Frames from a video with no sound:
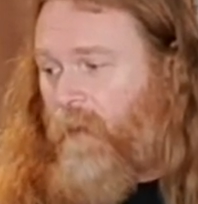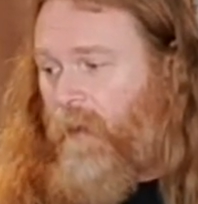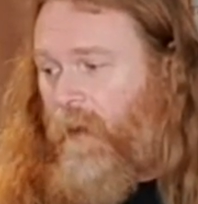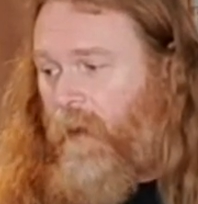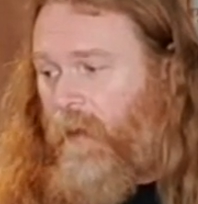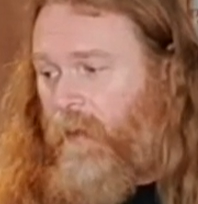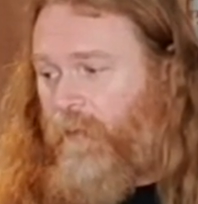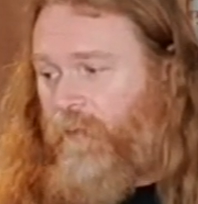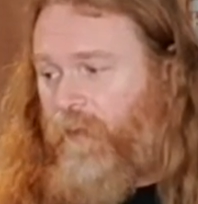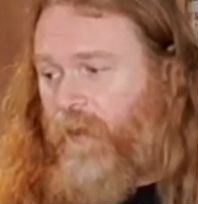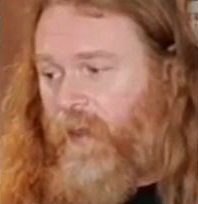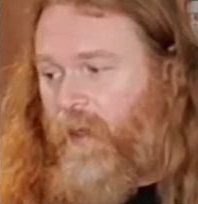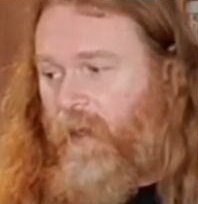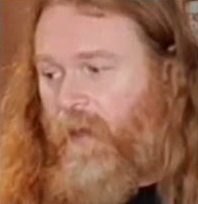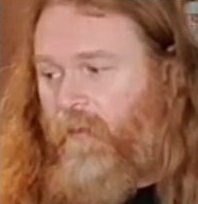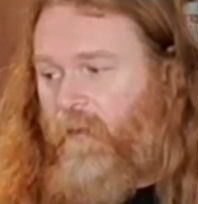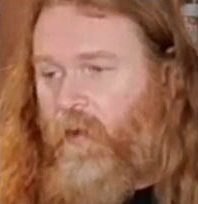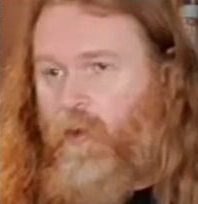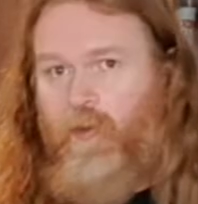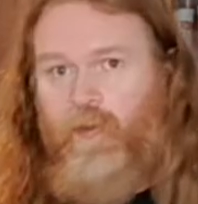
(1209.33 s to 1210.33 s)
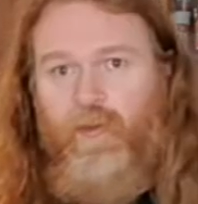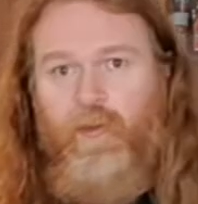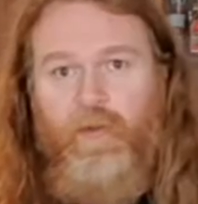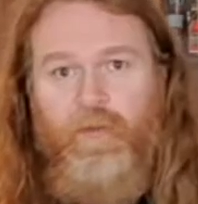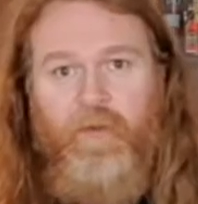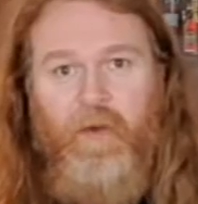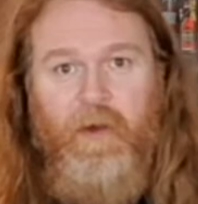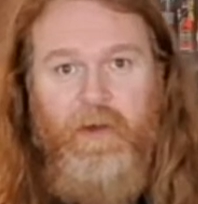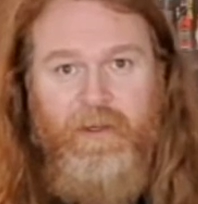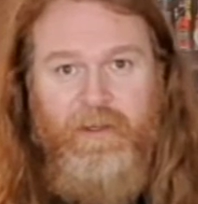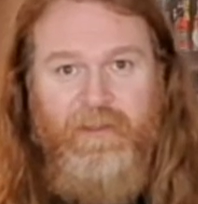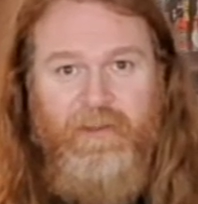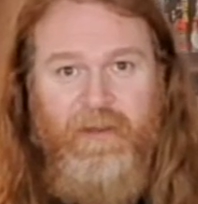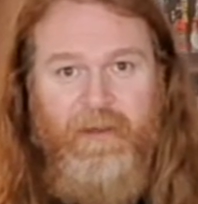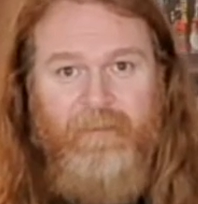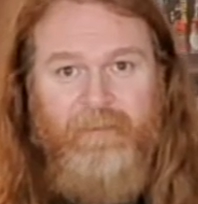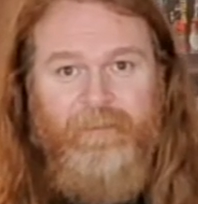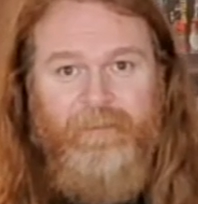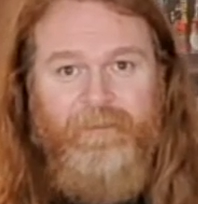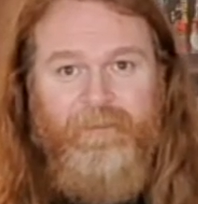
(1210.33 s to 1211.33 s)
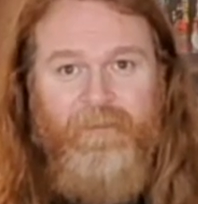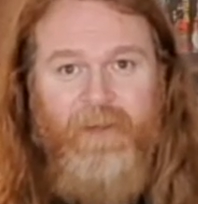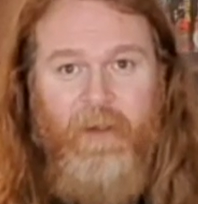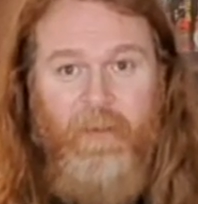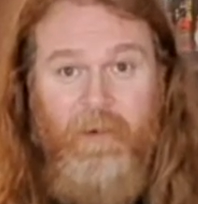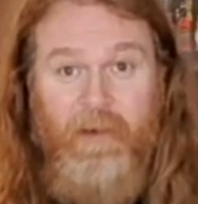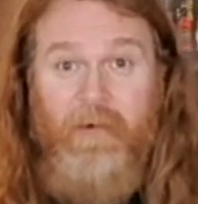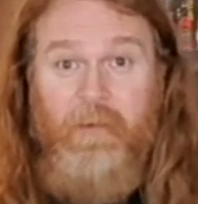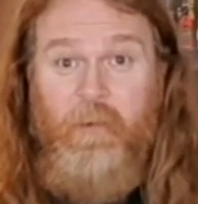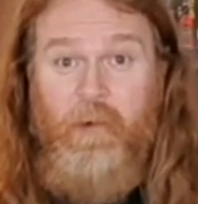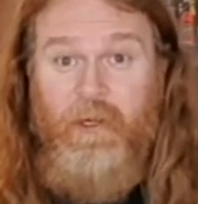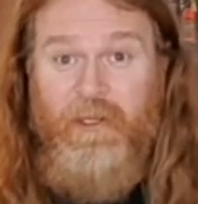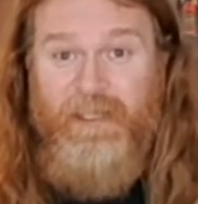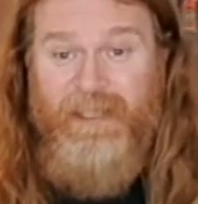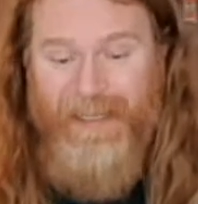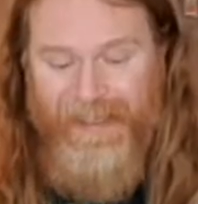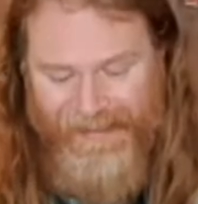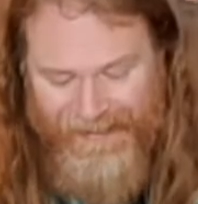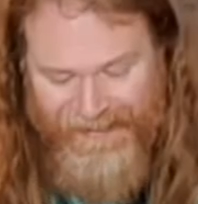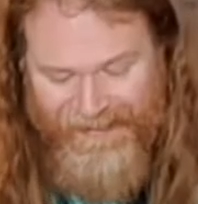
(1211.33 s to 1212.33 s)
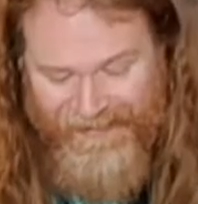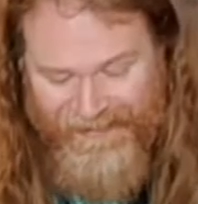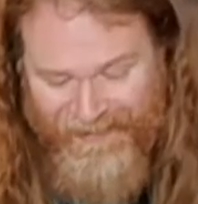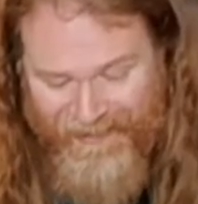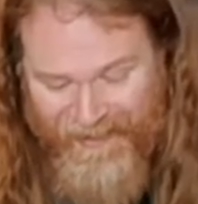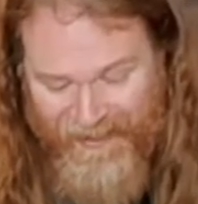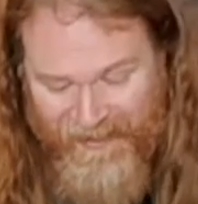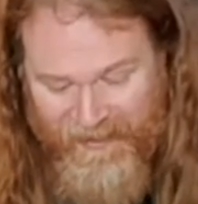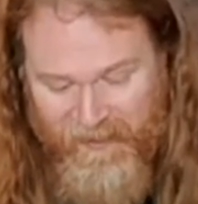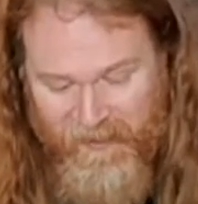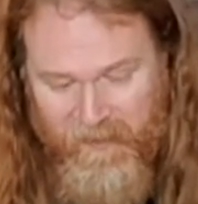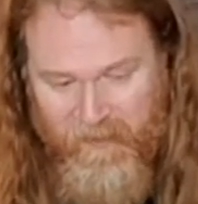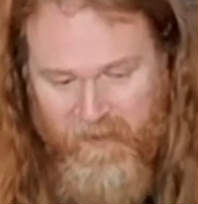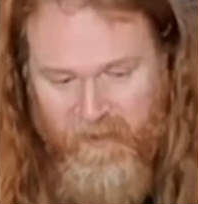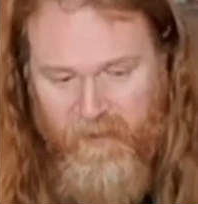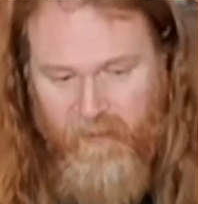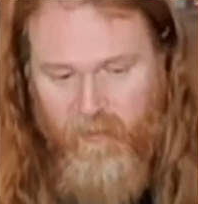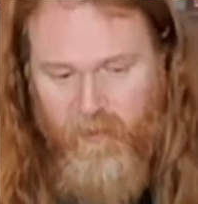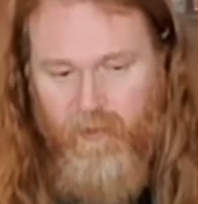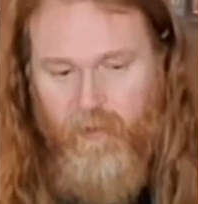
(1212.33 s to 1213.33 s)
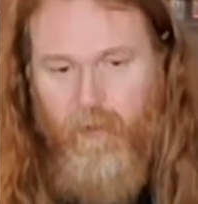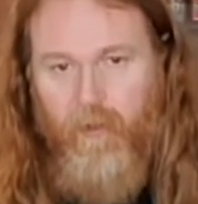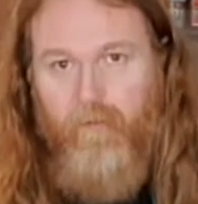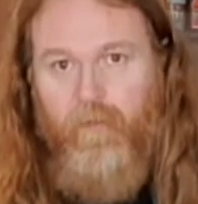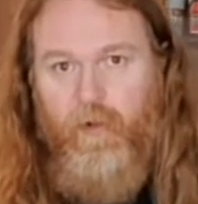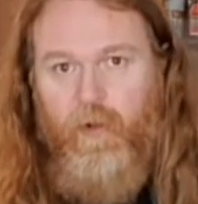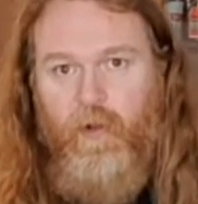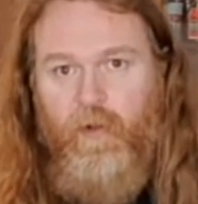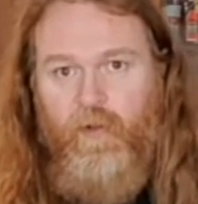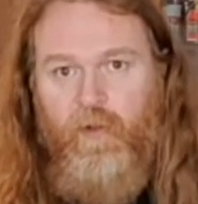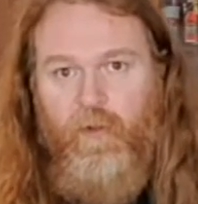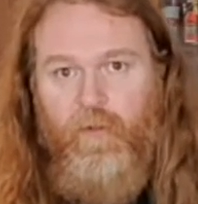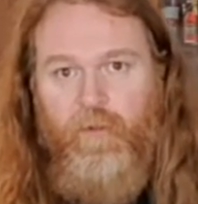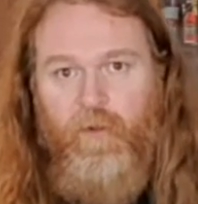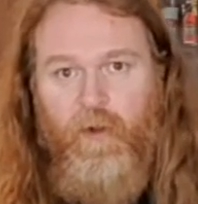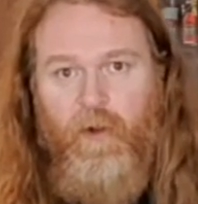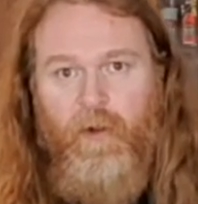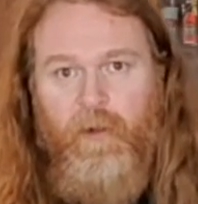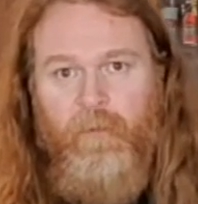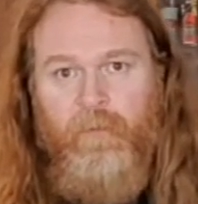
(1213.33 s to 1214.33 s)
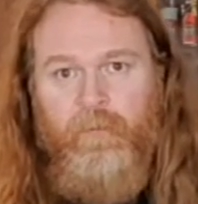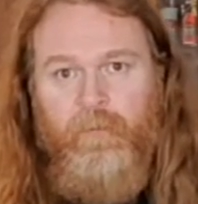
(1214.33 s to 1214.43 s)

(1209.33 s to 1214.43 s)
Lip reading: I was thinking, have I gone too far this time? I really was. I was like, oh my God, have I gone too far?